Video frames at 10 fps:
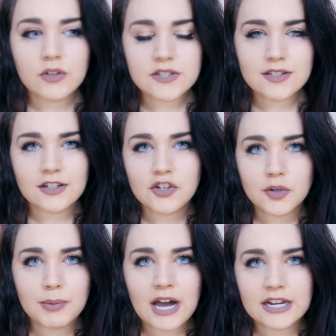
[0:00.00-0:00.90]
of a sudden
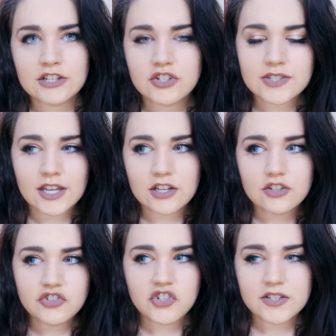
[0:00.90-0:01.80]
your body just
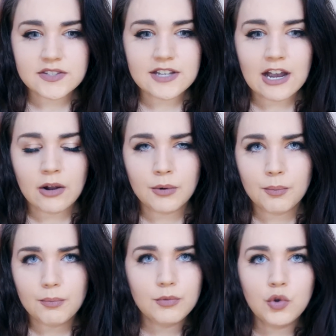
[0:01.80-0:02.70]
like shuts down
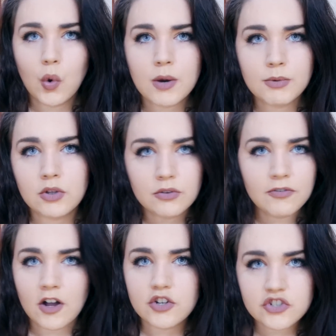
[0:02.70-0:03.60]
normal
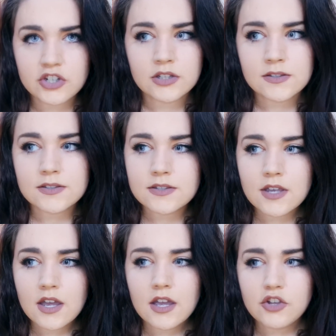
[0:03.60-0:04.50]
functions,
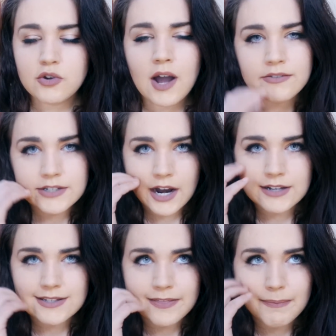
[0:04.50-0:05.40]
you have to kind
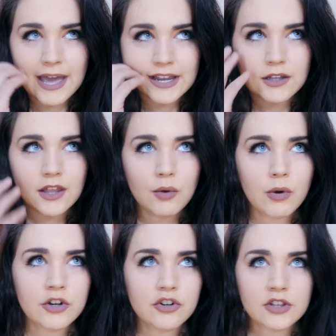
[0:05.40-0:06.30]
of sit back and like
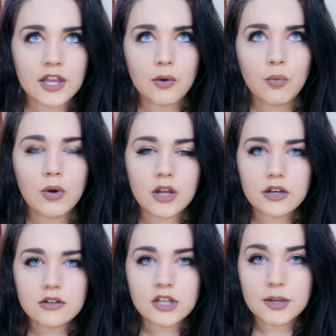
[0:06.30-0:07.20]
wonder like
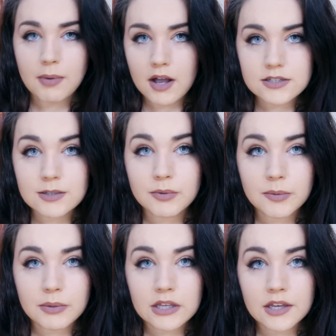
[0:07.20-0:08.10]
what could it possibly
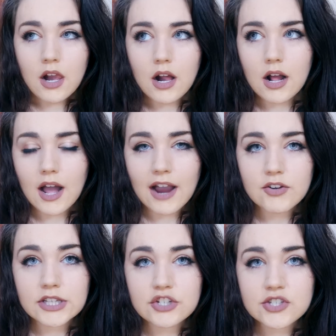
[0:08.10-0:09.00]
be. I
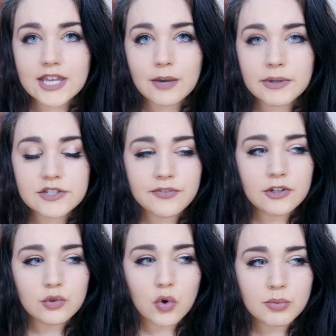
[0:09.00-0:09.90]
really just can't wait to
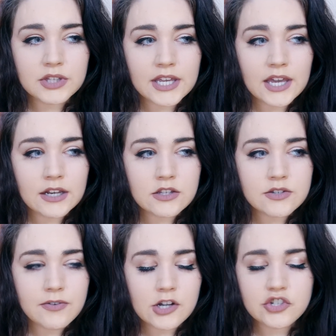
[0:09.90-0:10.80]
feel normal again and
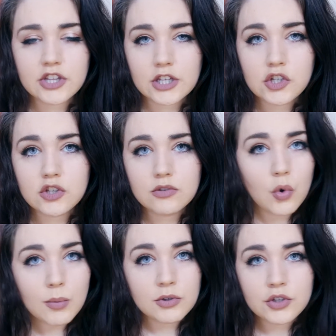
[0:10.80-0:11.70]
to function like a
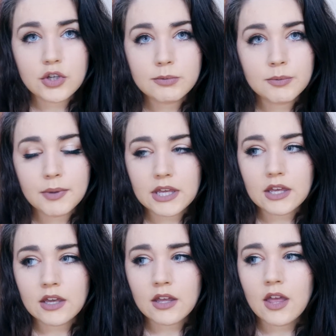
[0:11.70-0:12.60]
normal human
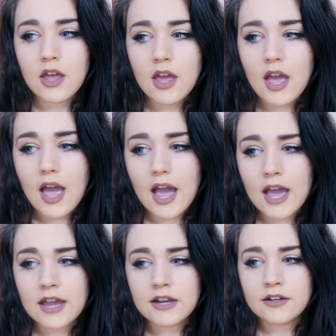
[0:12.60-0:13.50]
being.
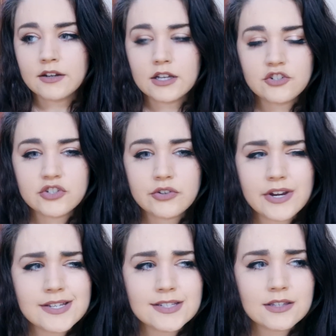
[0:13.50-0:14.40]
And it's just
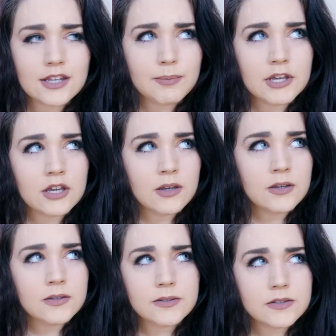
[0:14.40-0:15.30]
crazy, like,
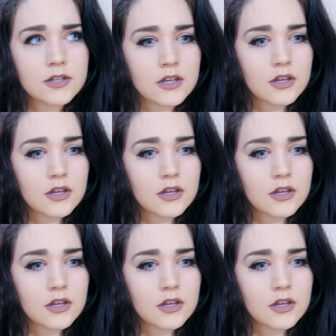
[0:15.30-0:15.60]
because